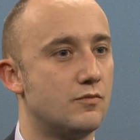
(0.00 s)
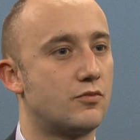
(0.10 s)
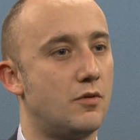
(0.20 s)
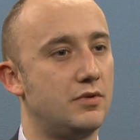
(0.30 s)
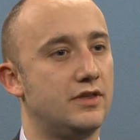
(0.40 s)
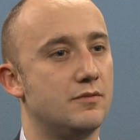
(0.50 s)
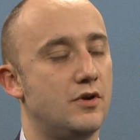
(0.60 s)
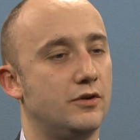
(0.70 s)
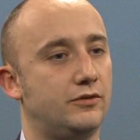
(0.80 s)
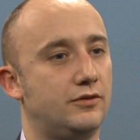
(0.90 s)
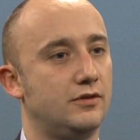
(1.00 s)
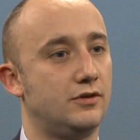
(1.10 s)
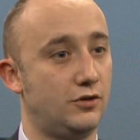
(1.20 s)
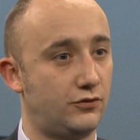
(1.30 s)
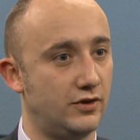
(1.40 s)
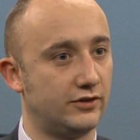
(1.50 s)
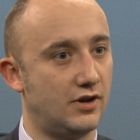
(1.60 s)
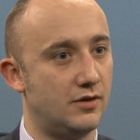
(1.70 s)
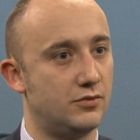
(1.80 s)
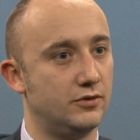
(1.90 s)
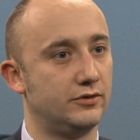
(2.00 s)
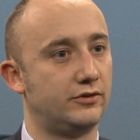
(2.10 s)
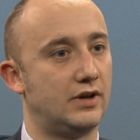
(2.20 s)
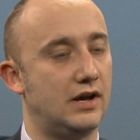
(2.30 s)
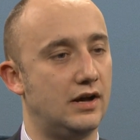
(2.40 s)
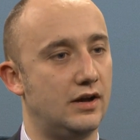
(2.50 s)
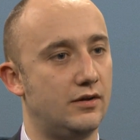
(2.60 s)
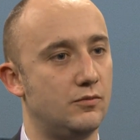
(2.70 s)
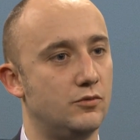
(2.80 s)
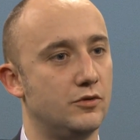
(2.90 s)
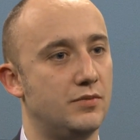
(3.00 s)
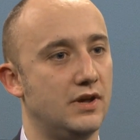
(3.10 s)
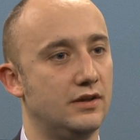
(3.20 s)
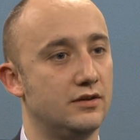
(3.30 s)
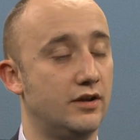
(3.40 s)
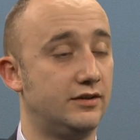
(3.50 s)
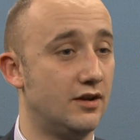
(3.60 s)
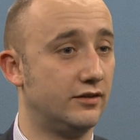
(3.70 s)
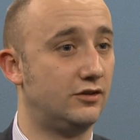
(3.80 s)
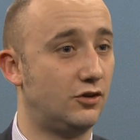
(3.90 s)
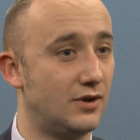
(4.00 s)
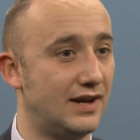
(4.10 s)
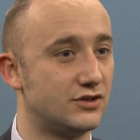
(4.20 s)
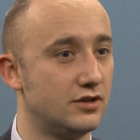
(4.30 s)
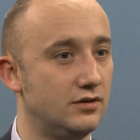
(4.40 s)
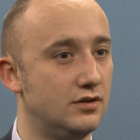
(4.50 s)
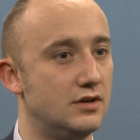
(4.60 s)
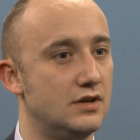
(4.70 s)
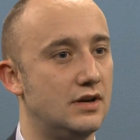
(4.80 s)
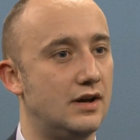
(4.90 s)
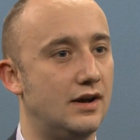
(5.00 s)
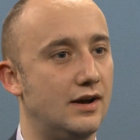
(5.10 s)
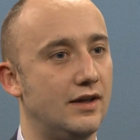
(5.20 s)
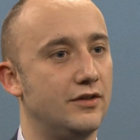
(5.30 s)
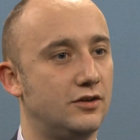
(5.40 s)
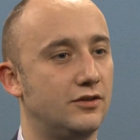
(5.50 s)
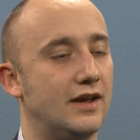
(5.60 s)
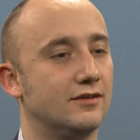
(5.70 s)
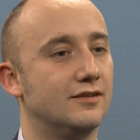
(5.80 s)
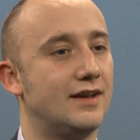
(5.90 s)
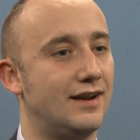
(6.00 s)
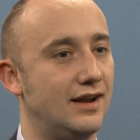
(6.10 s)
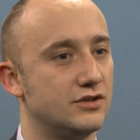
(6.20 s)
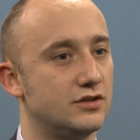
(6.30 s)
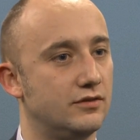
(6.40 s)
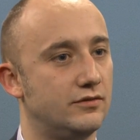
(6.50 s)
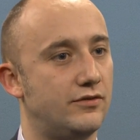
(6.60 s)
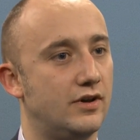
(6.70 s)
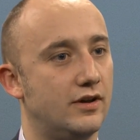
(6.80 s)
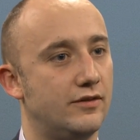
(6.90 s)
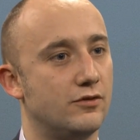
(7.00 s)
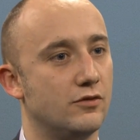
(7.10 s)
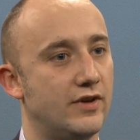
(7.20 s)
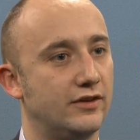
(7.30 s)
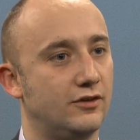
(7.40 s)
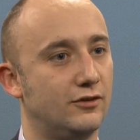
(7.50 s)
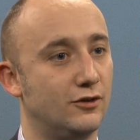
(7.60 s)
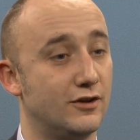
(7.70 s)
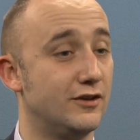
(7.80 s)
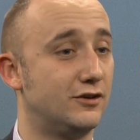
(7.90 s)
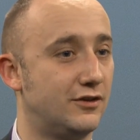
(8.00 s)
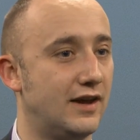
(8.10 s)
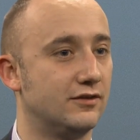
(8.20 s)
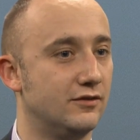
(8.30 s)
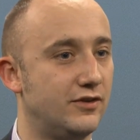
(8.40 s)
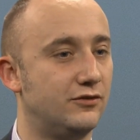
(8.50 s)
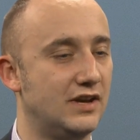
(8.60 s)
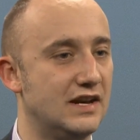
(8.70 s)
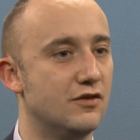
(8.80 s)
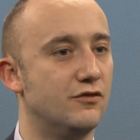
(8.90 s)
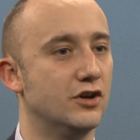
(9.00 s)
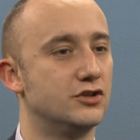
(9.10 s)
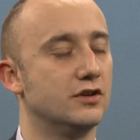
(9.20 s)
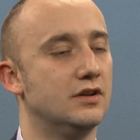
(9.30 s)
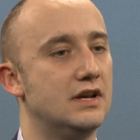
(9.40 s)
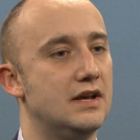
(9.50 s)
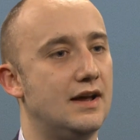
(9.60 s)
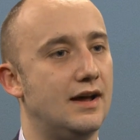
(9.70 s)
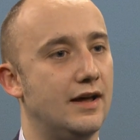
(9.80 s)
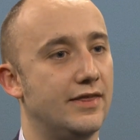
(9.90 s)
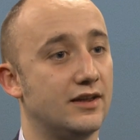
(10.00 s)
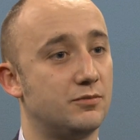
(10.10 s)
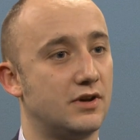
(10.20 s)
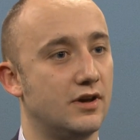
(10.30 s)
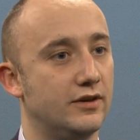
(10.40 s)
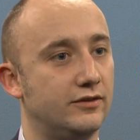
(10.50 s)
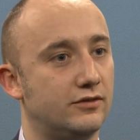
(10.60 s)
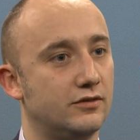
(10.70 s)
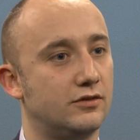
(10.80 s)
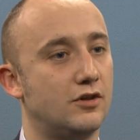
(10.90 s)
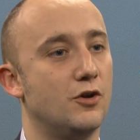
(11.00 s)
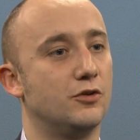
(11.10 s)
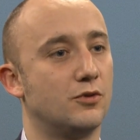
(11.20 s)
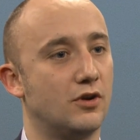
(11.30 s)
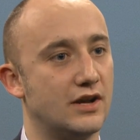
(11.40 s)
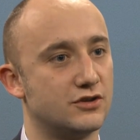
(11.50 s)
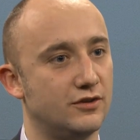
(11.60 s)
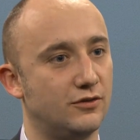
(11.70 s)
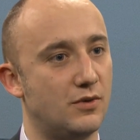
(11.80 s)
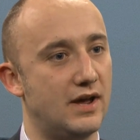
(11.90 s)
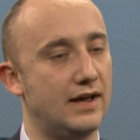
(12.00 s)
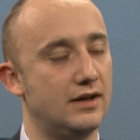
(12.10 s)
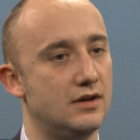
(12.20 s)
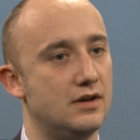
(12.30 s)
Probably the most useful examples would be 1992 election and the 2010 election for investors looking at the 2015 version. That's because those were elections where